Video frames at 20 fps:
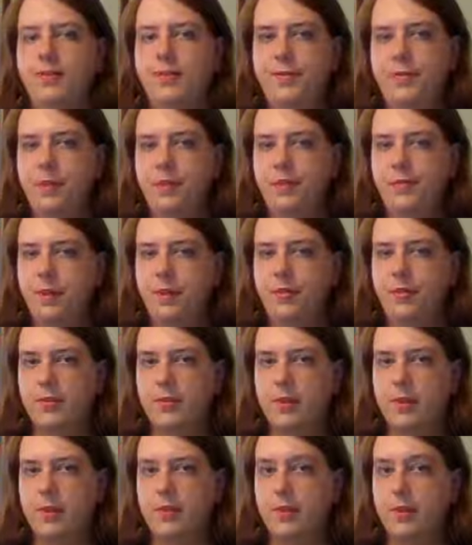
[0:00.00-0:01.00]
didn't really want
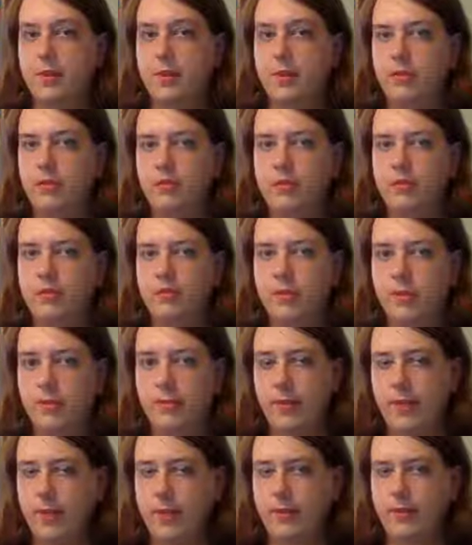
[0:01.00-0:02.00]
to go
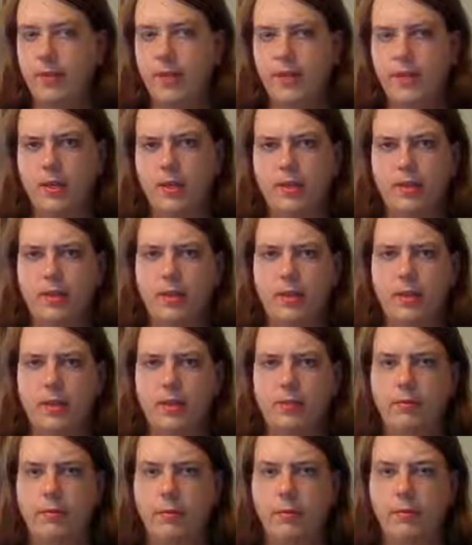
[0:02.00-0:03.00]
driving anywhere because a lot
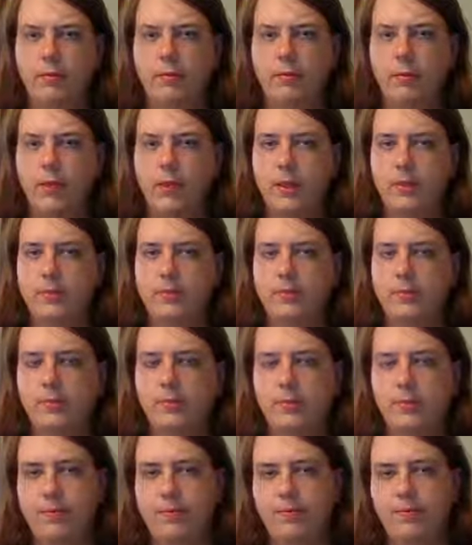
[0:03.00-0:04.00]
of the roads weren't
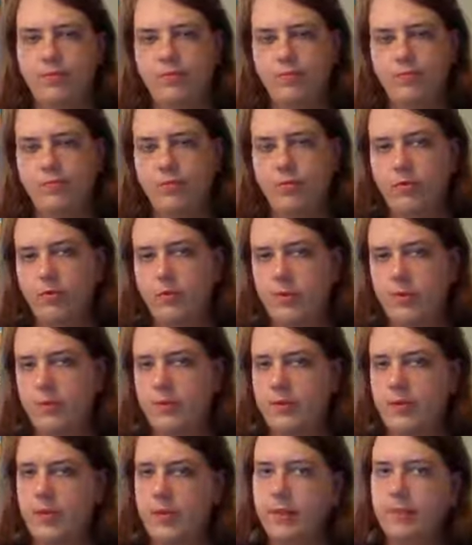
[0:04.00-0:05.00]
really
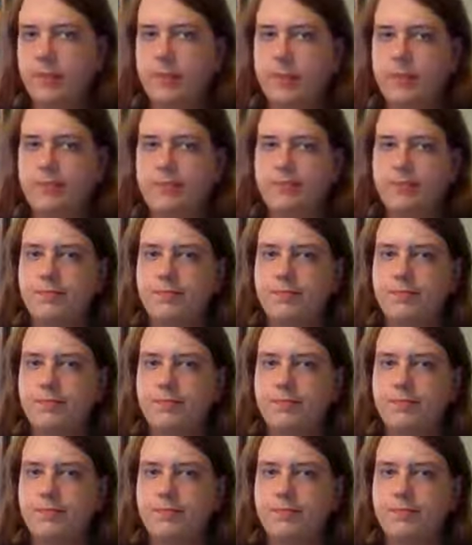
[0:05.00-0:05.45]
safe for it.